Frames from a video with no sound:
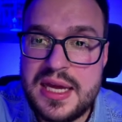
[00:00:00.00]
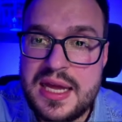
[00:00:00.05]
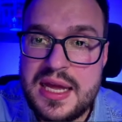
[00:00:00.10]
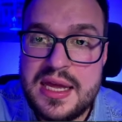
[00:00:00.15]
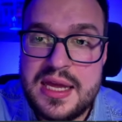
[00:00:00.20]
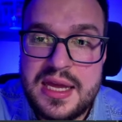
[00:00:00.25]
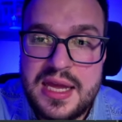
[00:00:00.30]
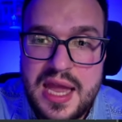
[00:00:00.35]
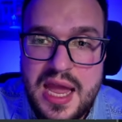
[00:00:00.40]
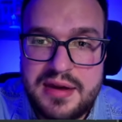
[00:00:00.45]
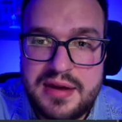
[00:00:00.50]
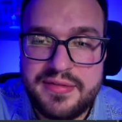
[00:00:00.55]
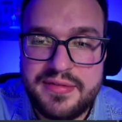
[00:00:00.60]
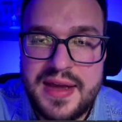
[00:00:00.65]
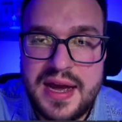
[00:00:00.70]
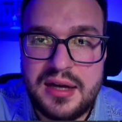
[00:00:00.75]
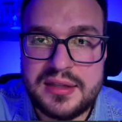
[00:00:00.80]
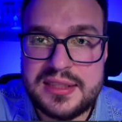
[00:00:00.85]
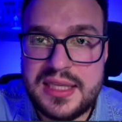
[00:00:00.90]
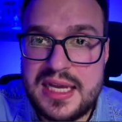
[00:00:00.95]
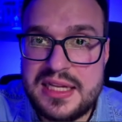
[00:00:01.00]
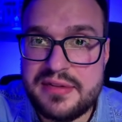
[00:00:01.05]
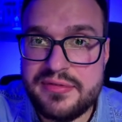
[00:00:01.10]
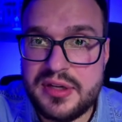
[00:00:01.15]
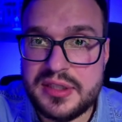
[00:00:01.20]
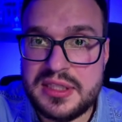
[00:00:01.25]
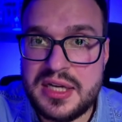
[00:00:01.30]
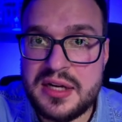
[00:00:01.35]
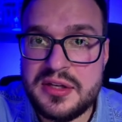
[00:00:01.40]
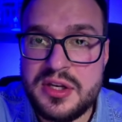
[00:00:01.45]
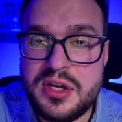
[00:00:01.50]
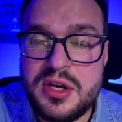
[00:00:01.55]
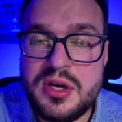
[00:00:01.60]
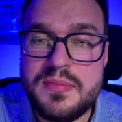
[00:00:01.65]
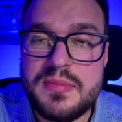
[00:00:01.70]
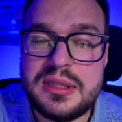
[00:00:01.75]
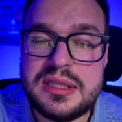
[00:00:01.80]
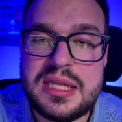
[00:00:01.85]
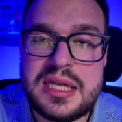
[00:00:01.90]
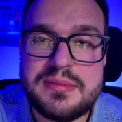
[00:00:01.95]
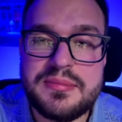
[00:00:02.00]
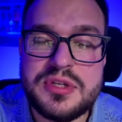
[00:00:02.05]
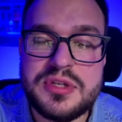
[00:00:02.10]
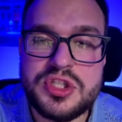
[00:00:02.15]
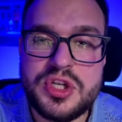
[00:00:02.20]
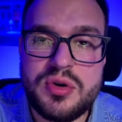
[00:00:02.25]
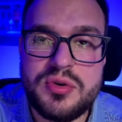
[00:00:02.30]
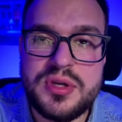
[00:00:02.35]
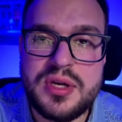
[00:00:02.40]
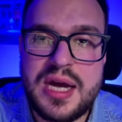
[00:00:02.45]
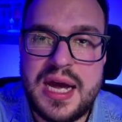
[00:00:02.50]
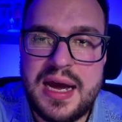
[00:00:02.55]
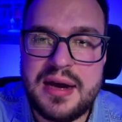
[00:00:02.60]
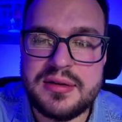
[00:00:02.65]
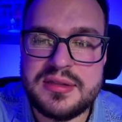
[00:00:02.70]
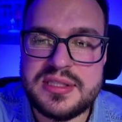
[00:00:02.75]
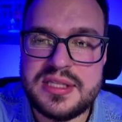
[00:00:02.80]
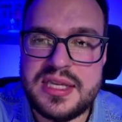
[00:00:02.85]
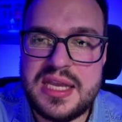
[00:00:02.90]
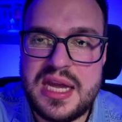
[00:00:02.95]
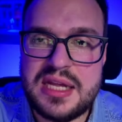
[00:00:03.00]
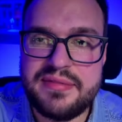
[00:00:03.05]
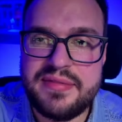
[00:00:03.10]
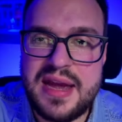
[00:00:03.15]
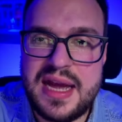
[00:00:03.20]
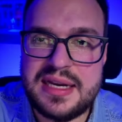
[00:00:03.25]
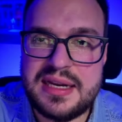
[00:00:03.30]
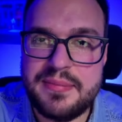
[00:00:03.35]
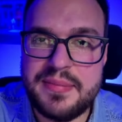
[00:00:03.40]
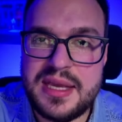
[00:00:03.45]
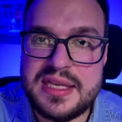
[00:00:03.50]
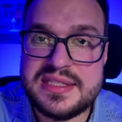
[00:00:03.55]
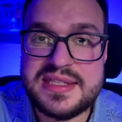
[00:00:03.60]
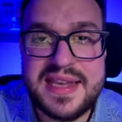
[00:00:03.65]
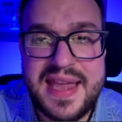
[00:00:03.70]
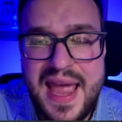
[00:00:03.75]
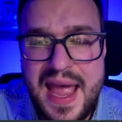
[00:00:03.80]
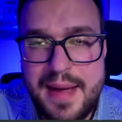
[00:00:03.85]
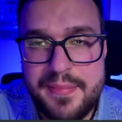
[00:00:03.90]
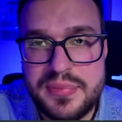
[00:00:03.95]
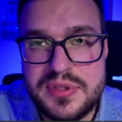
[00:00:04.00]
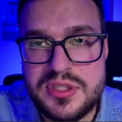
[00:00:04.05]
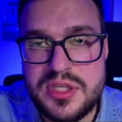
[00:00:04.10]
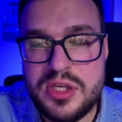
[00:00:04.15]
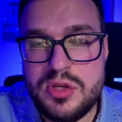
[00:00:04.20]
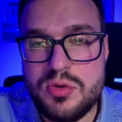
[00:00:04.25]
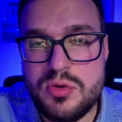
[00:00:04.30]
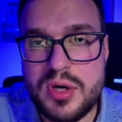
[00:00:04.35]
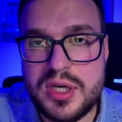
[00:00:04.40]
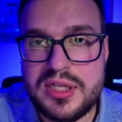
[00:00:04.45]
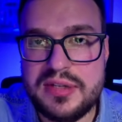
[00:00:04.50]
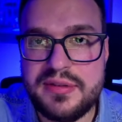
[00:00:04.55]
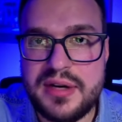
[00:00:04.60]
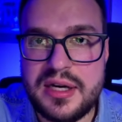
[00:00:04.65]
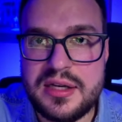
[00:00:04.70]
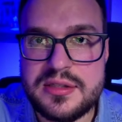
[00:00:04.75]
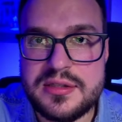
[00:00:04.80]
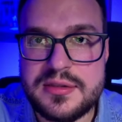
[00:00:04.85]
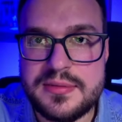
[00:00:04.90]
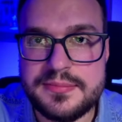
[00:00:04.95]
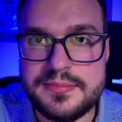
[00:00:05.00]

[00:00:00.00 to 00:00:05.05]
And without any further ado, let me show you how to get that amazing app to your device.